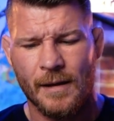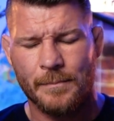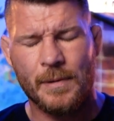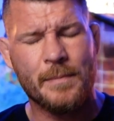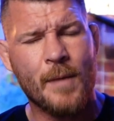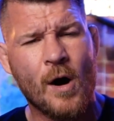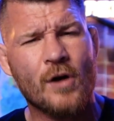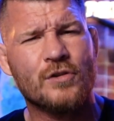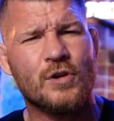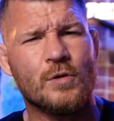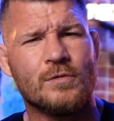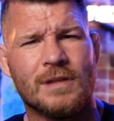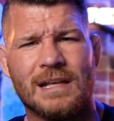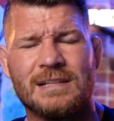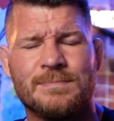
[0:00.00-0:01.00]
But Mark knew
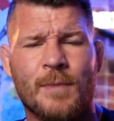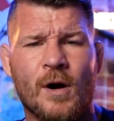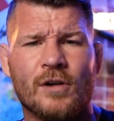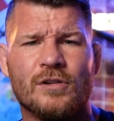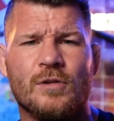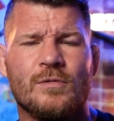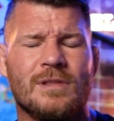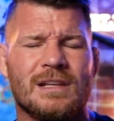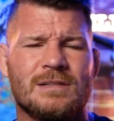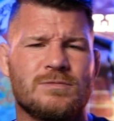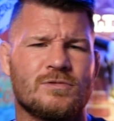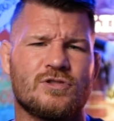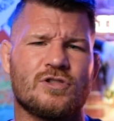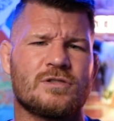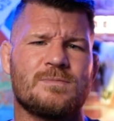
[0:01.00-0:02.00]
this. Mark knew this
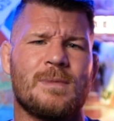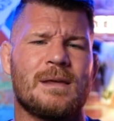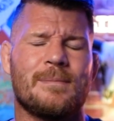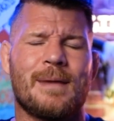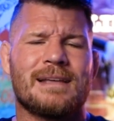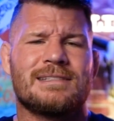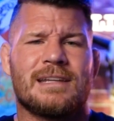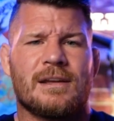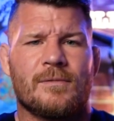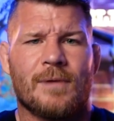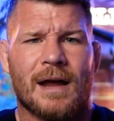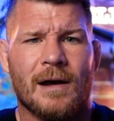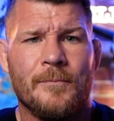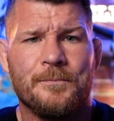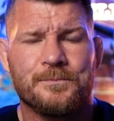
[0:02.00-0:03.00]
was just me messing
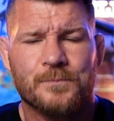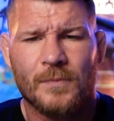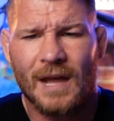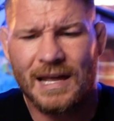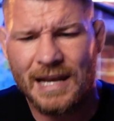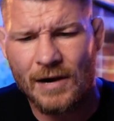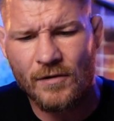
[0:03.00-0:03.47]
around. And I